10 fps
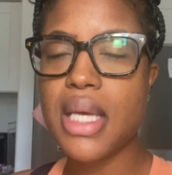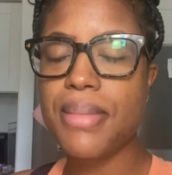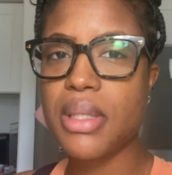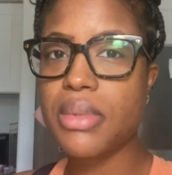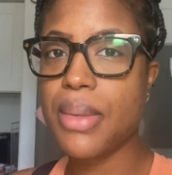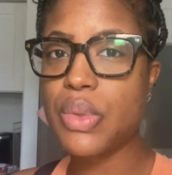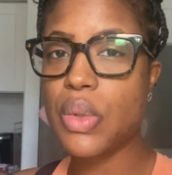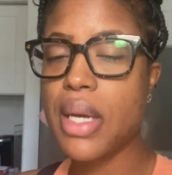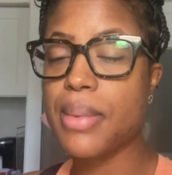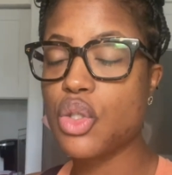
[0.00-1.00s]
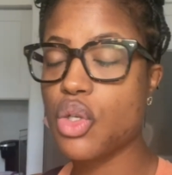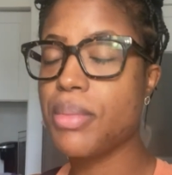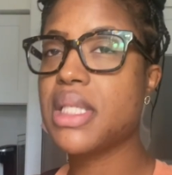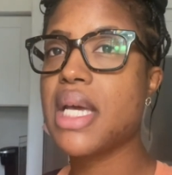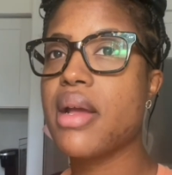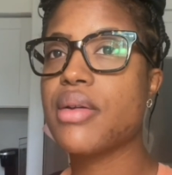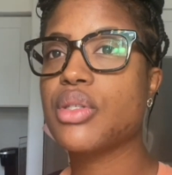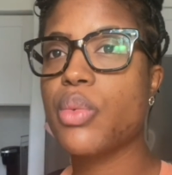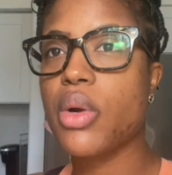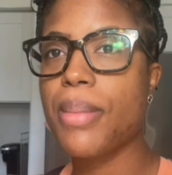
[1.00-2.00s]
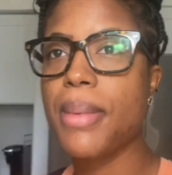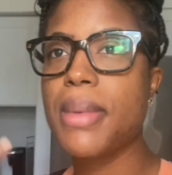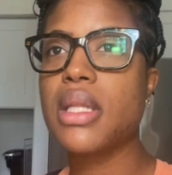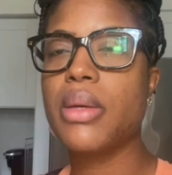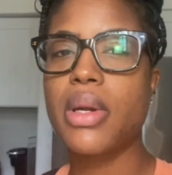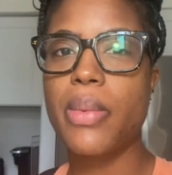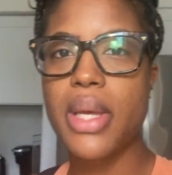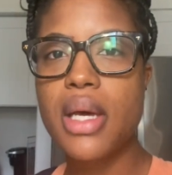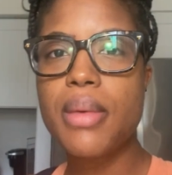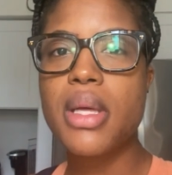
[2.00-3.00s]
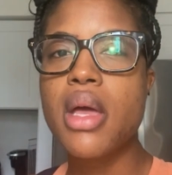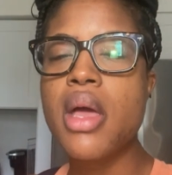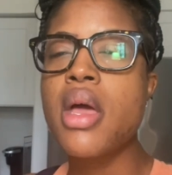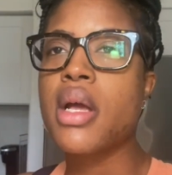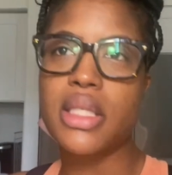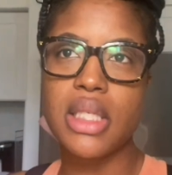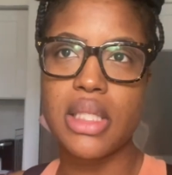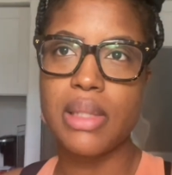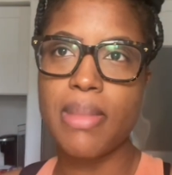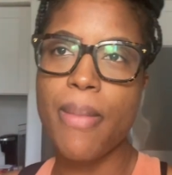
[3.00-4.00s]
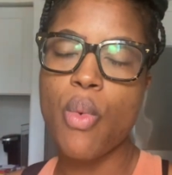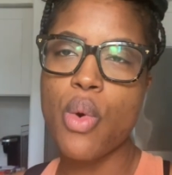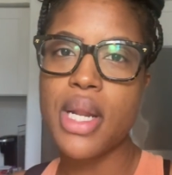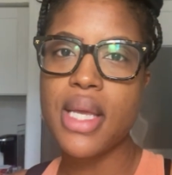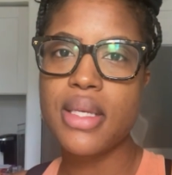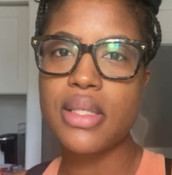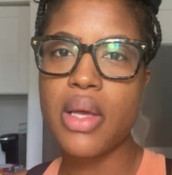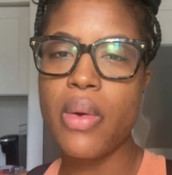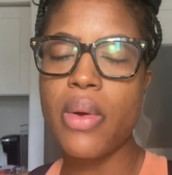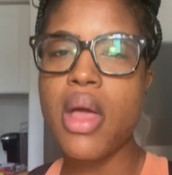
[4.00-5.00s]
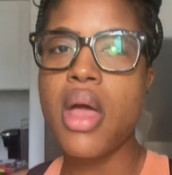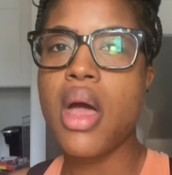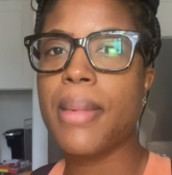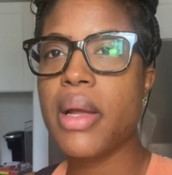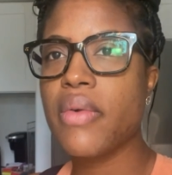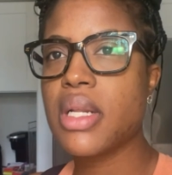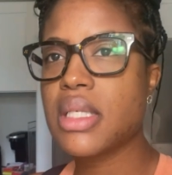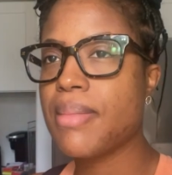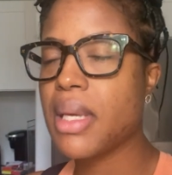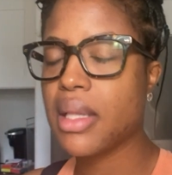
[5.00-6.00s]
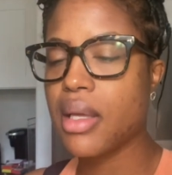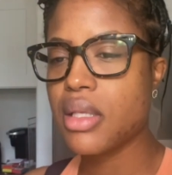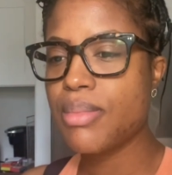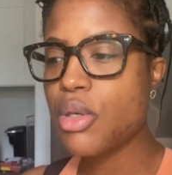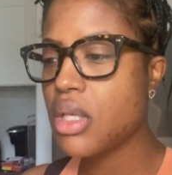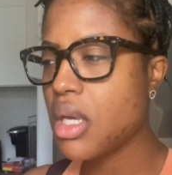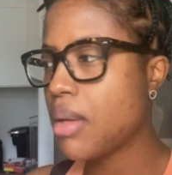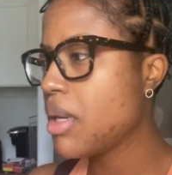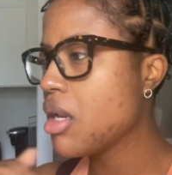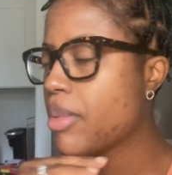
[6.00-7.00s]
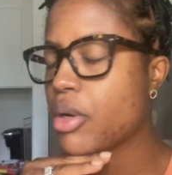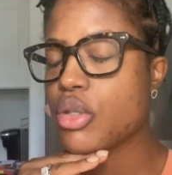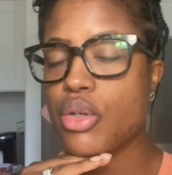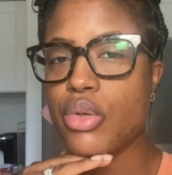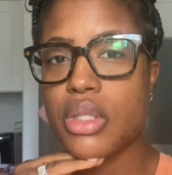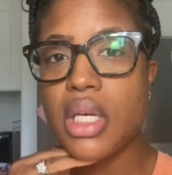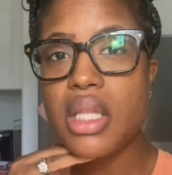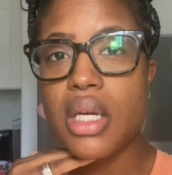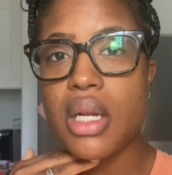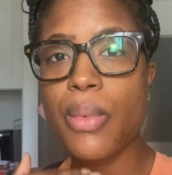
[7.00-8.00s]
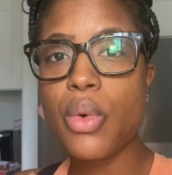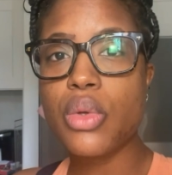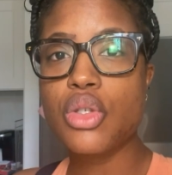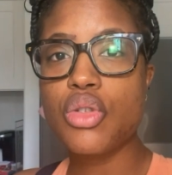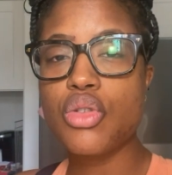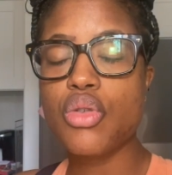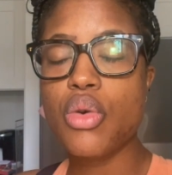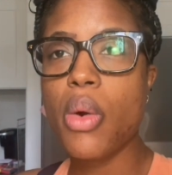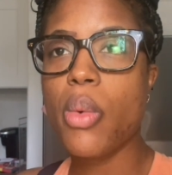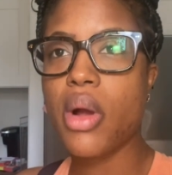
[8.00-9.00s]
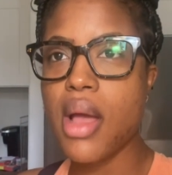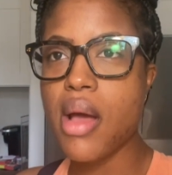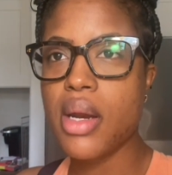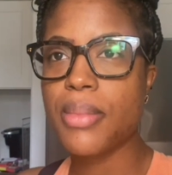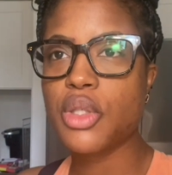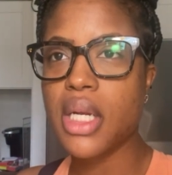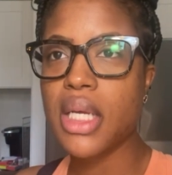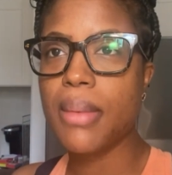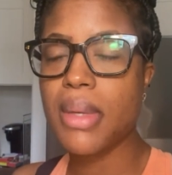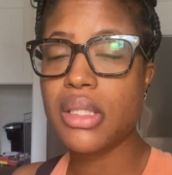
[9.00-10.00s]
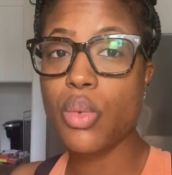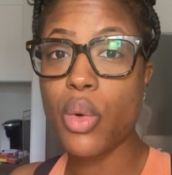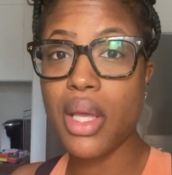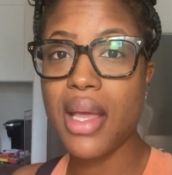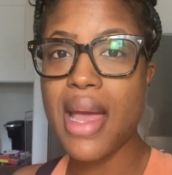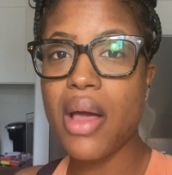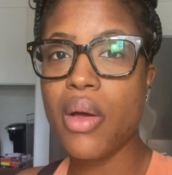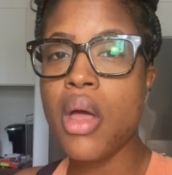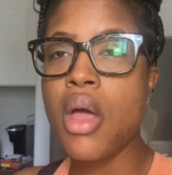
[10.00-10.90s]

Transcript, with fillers: time sometimes when I'm extremely tired to work up immediately when I wake up because this is my morning. So I'm getting ready to make like a smoothie and peanut butter toast and then I'm going to do a workout and I'm trying to commit to working out